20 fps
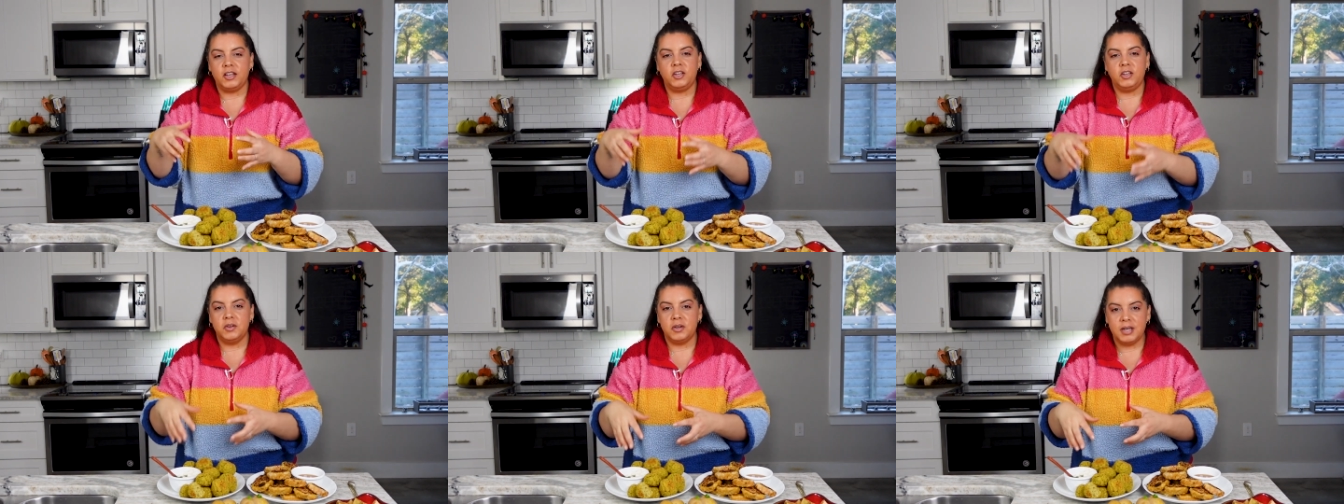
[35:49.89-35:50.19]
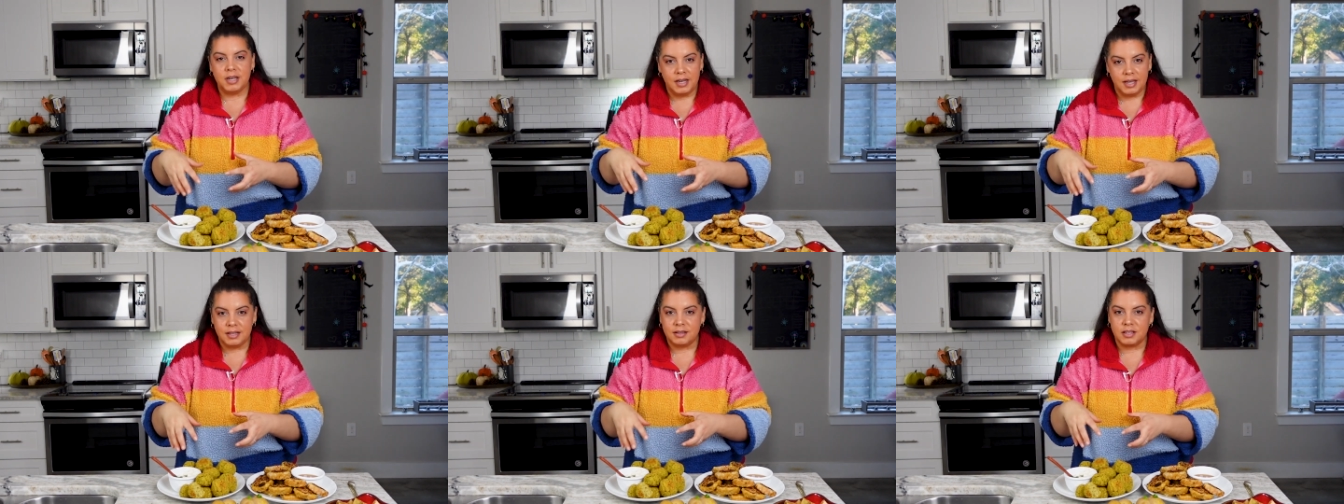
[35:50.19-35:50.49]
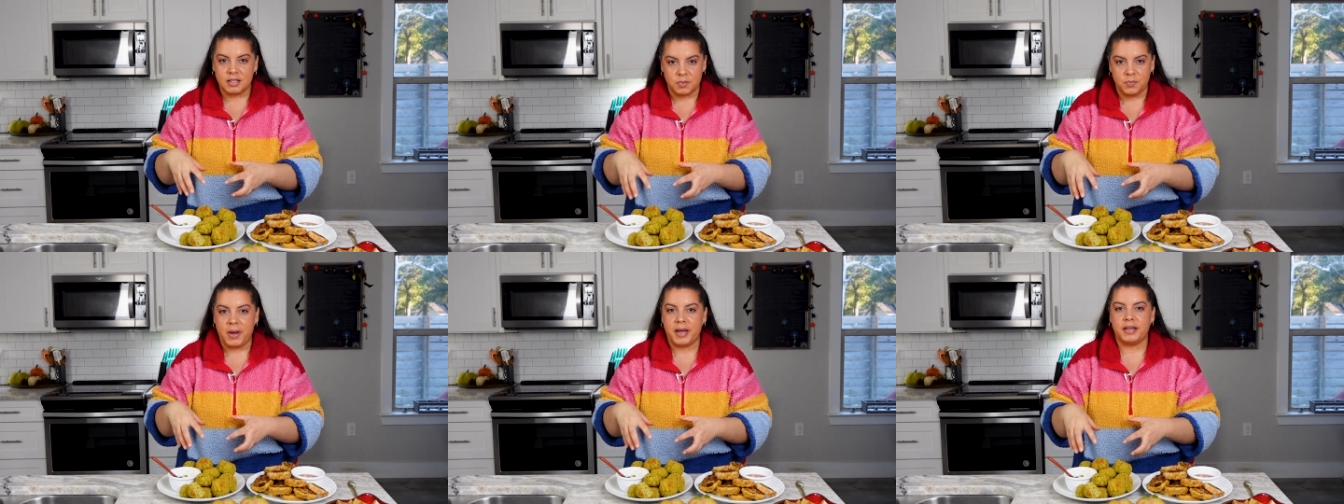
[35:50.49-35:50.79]
you can eat
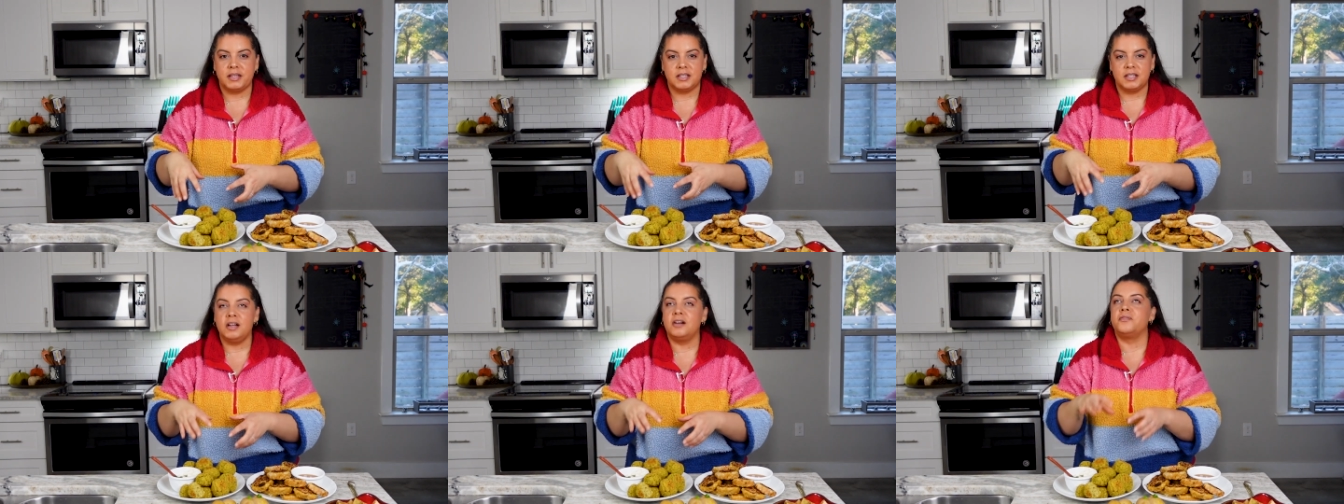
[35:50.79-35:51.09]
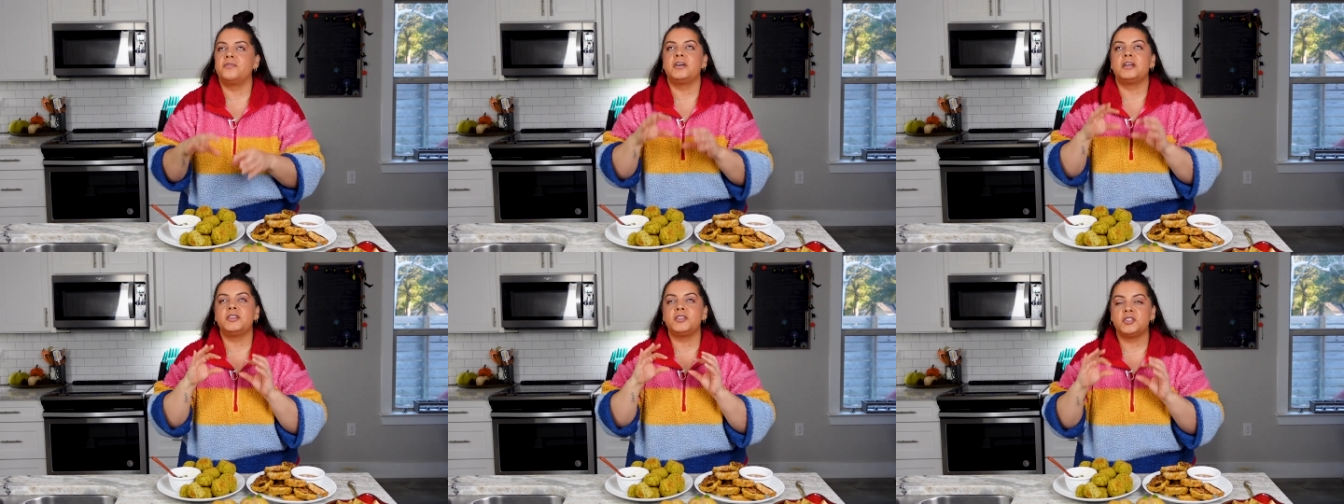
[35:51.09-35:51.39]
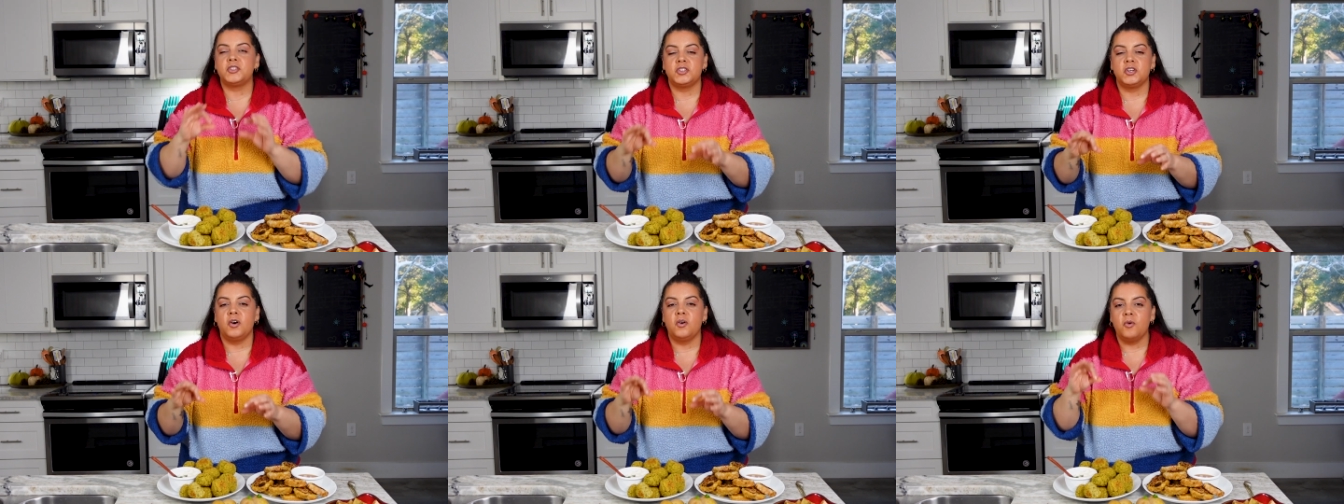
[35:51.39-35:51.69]
this by itself. It is
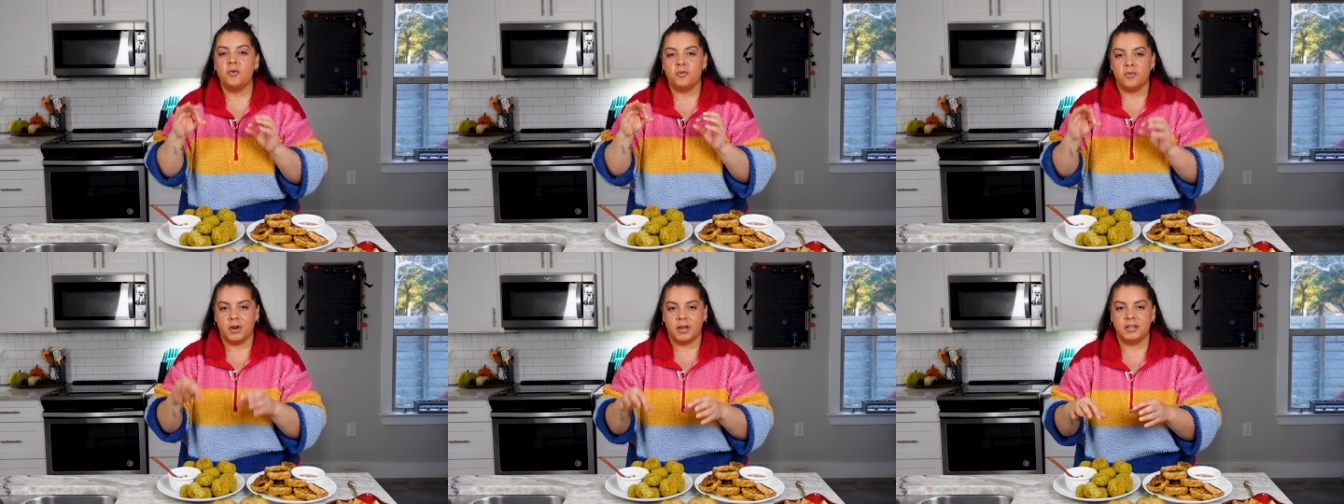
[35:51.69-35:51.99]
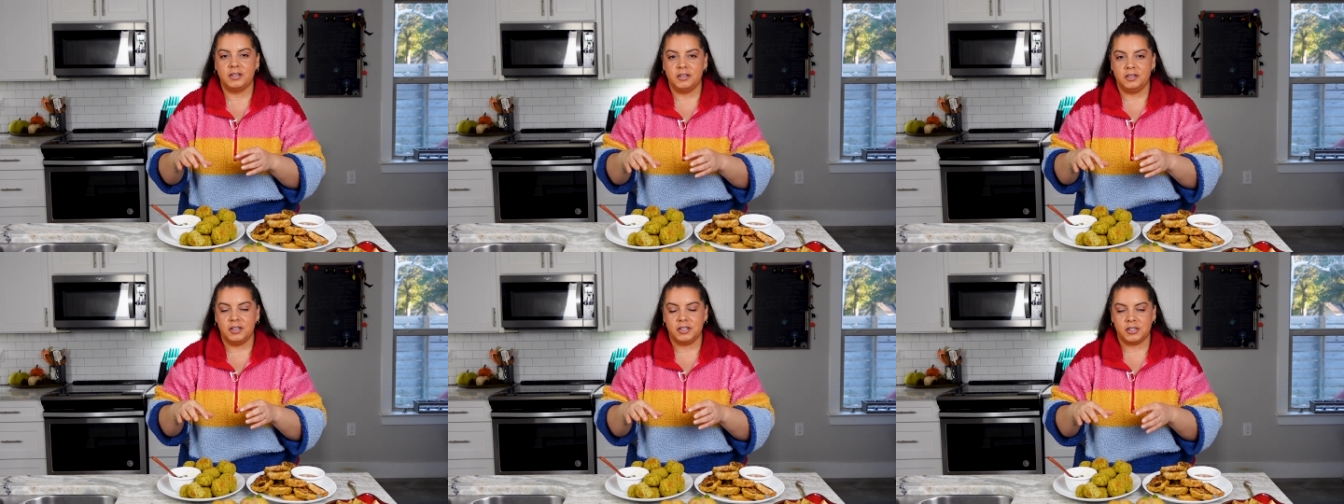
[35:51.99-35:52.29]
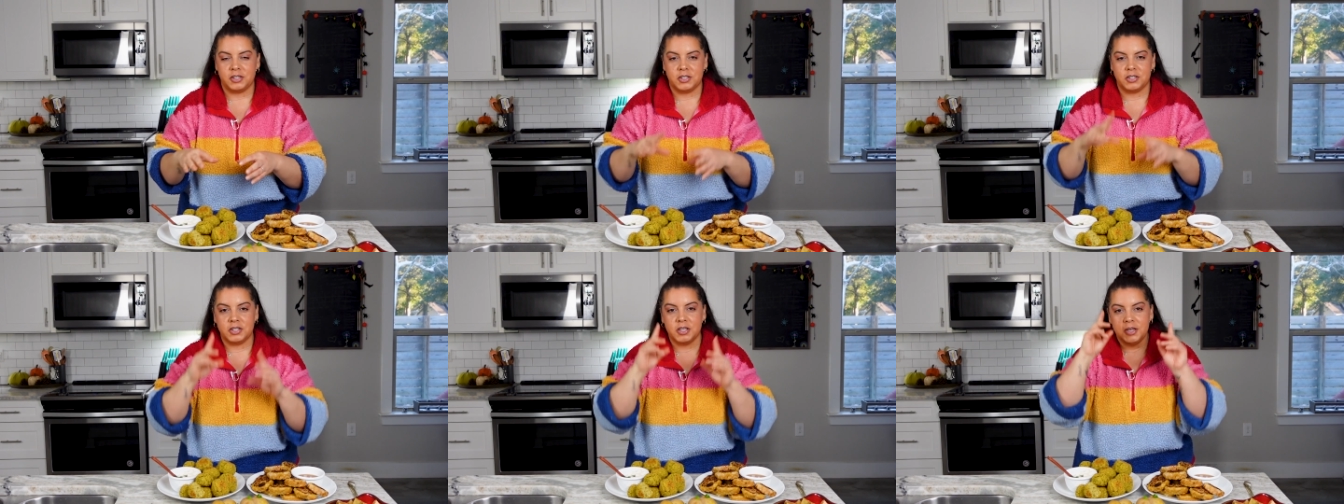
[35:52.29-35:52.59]
so freaking
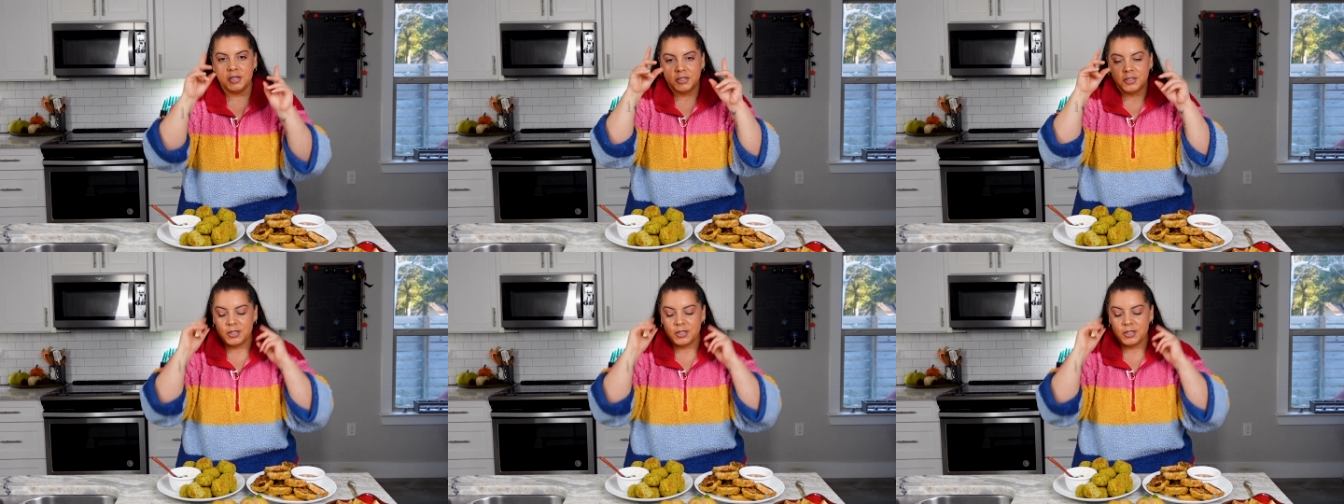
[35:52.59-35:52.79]
delicious.